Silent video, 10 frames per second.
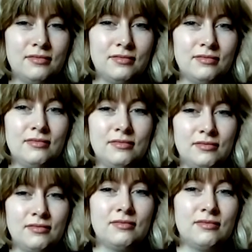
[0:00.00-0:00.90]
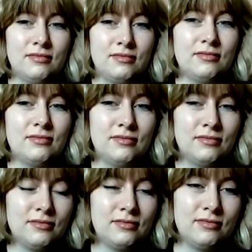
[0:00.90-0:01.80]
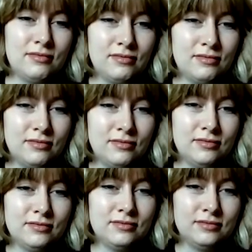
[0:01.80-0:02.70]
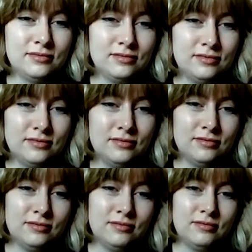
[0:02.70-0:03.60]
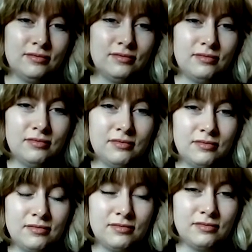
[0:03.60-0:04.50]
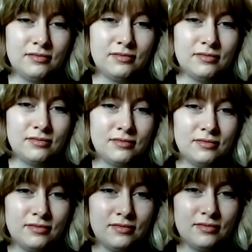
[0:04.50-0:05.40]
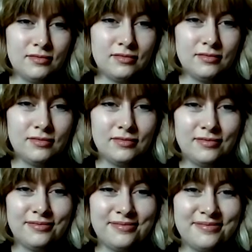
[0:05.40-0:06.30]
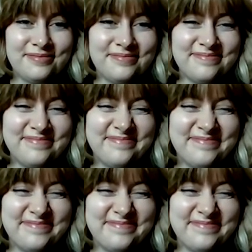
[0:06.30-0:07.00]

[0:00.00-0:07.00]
This person isn't speaking.